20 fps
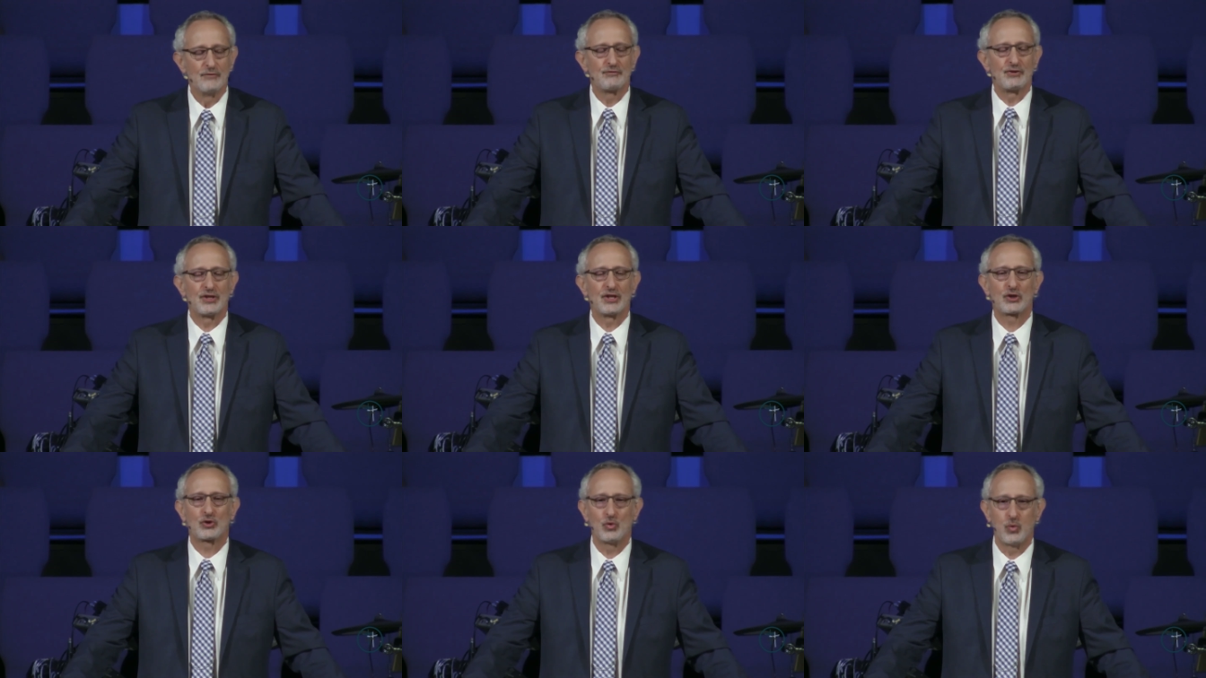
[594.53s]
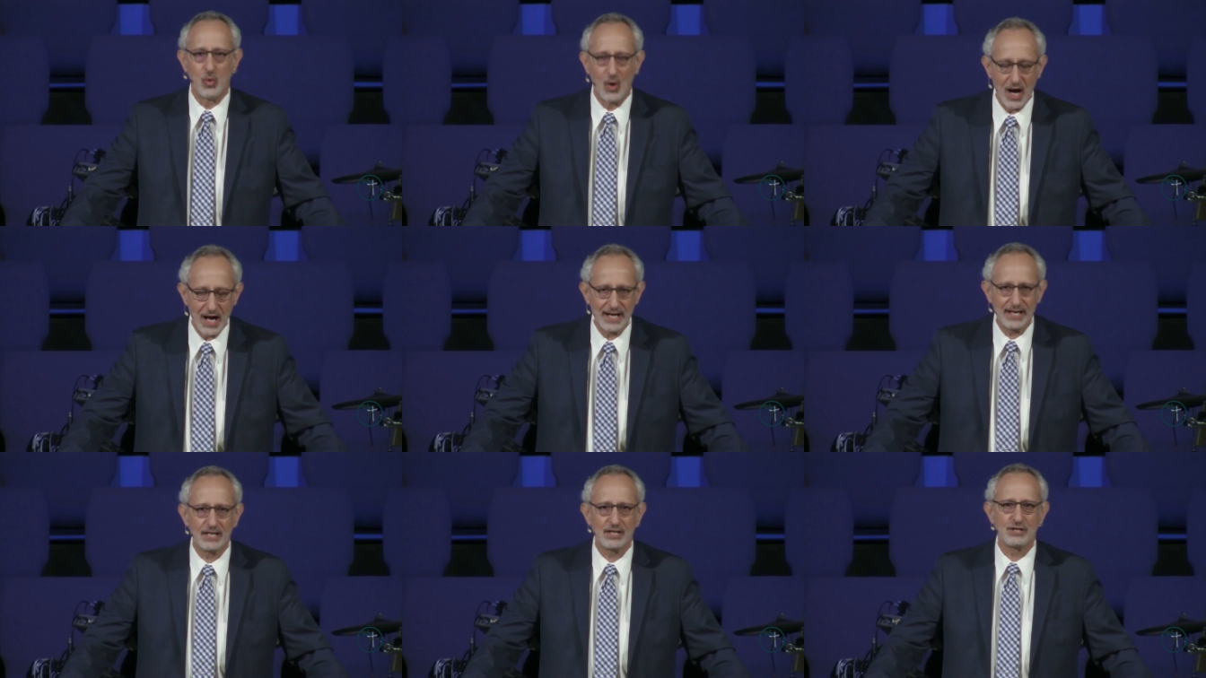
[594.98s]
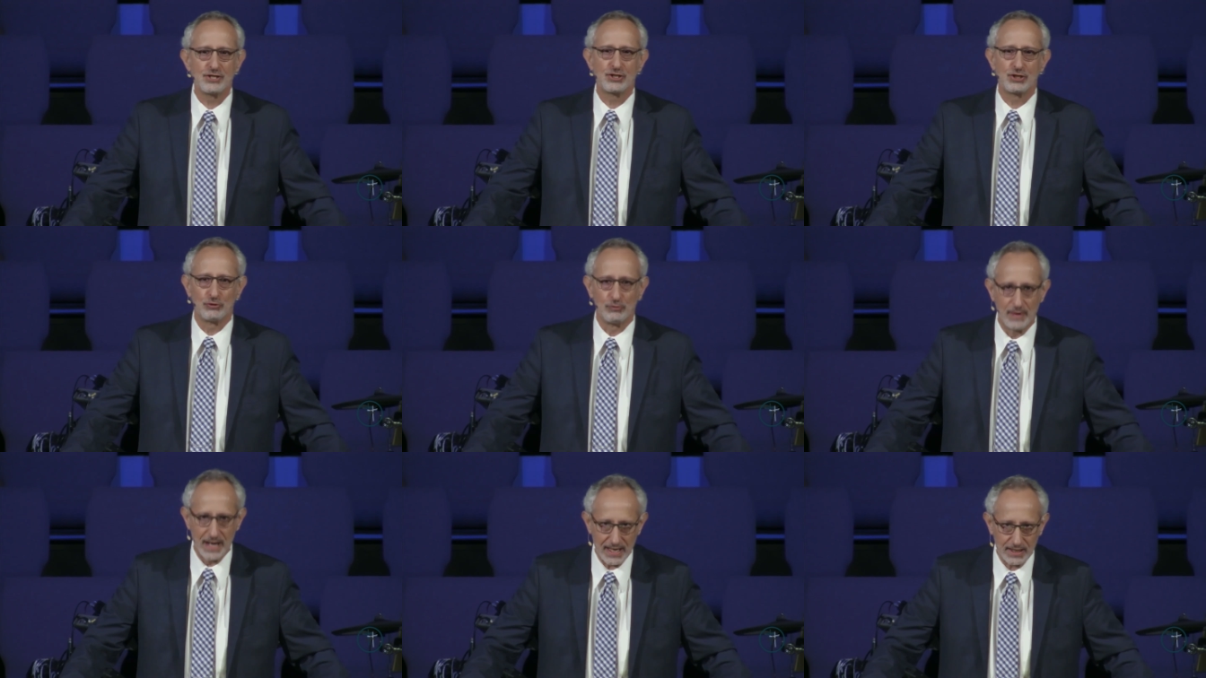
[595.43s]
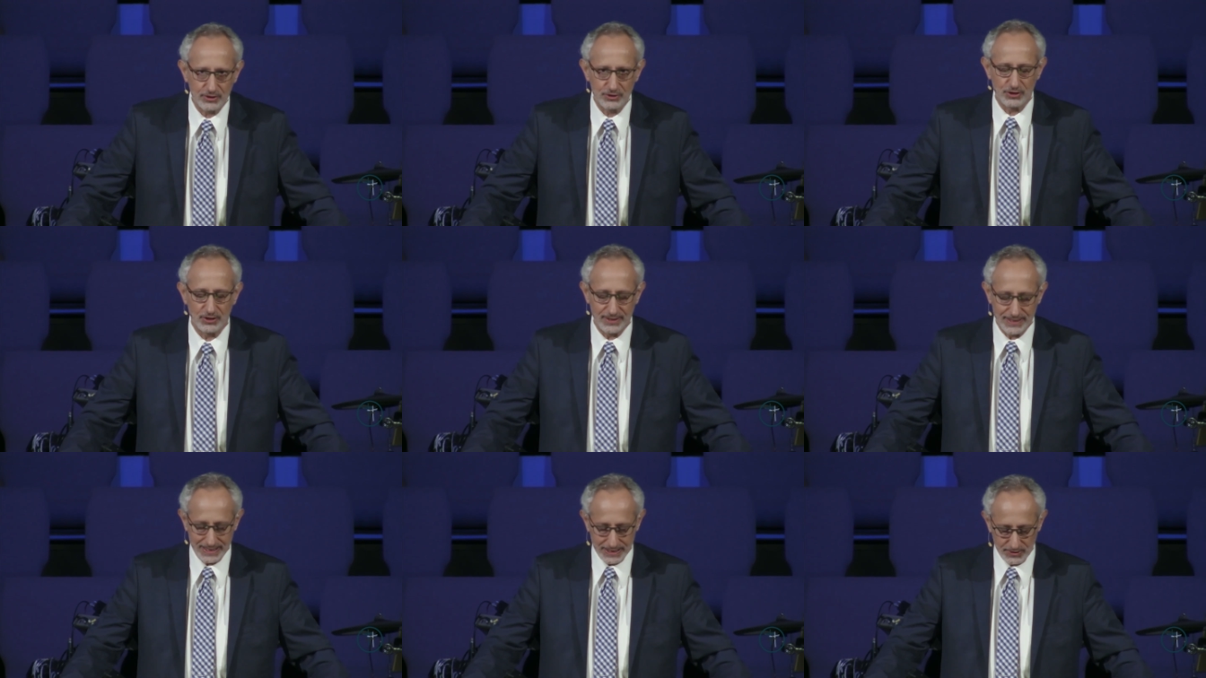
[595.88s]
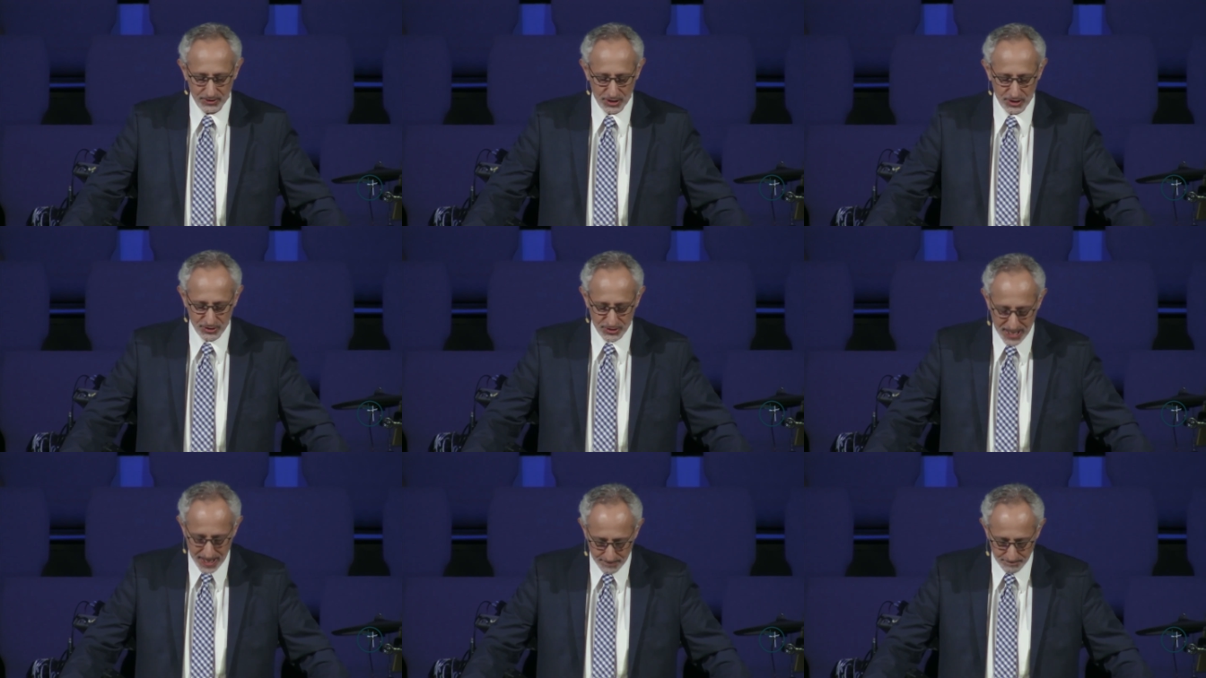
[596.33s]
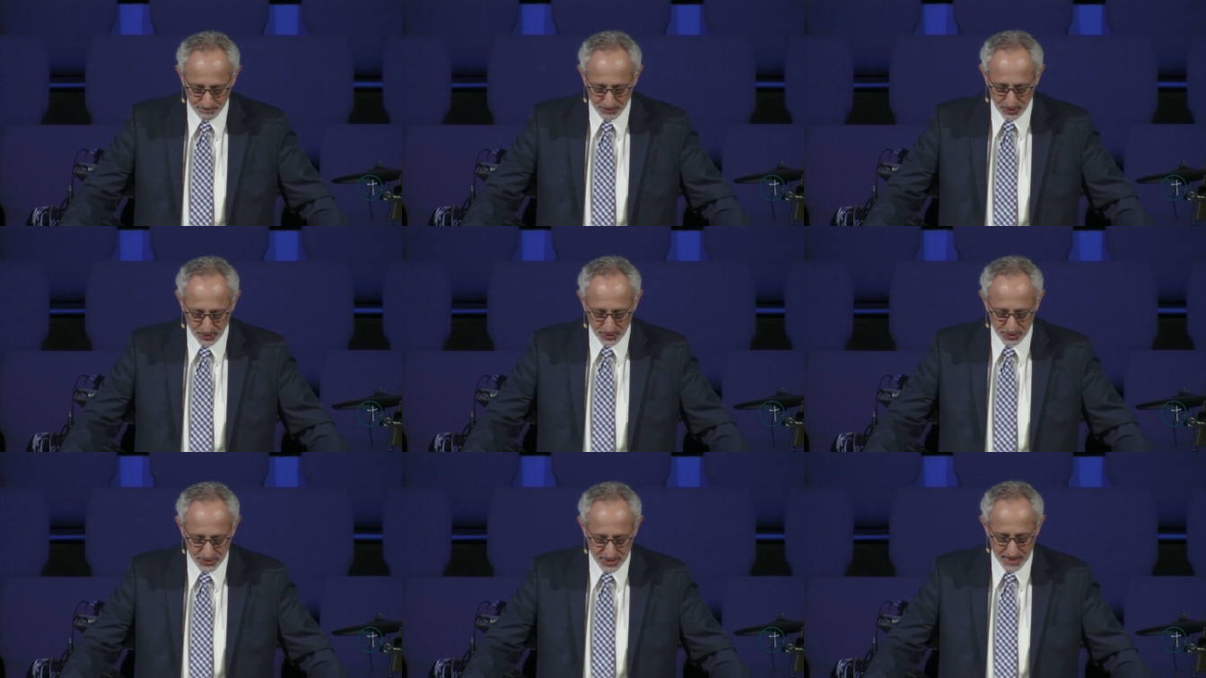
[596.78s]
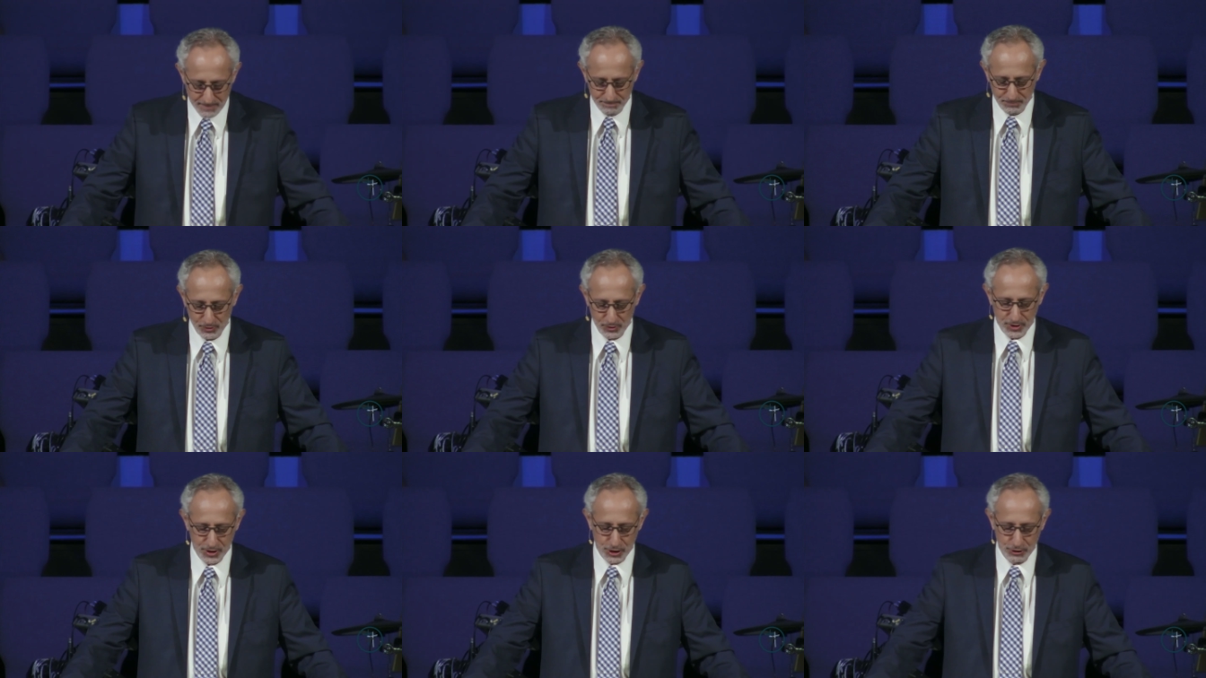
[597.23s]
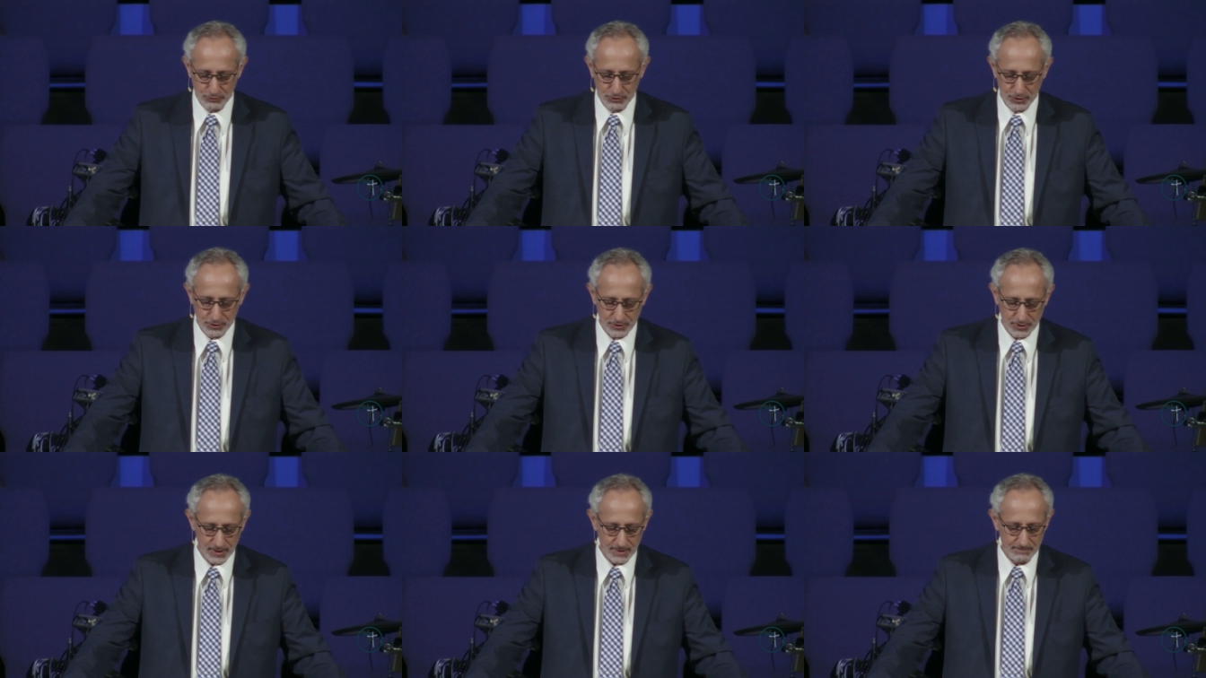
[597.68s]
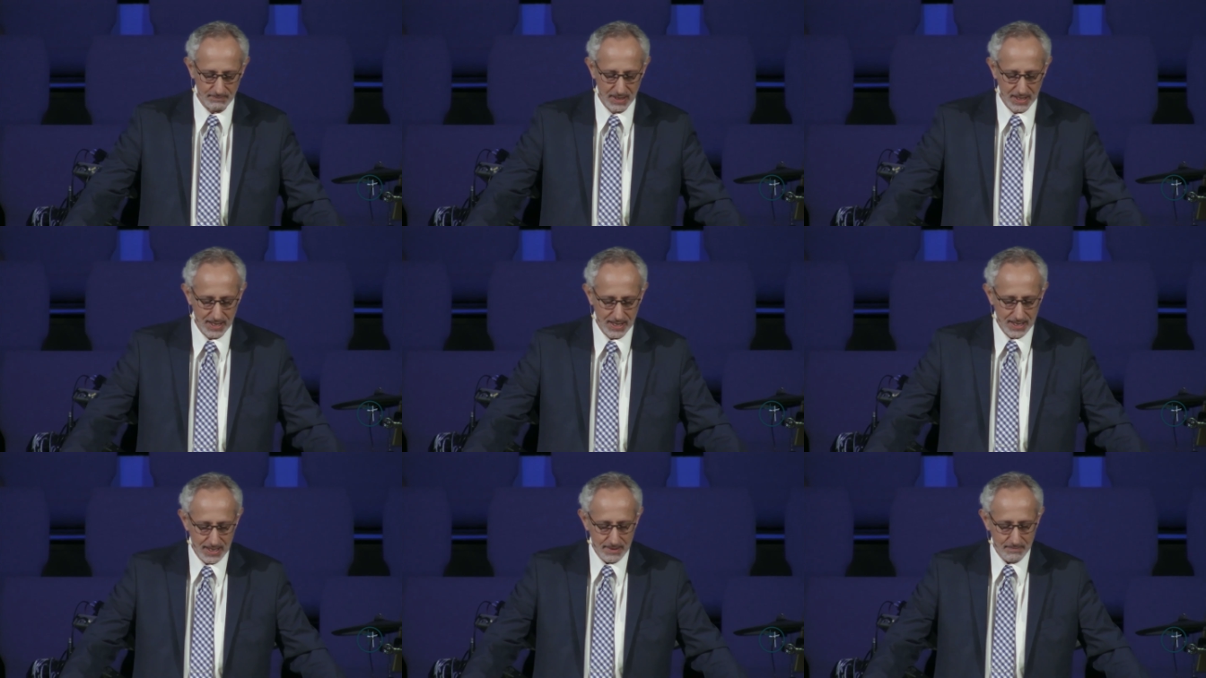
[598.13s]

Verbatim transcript: for the choir director in the temple, the temple in Jerusalem,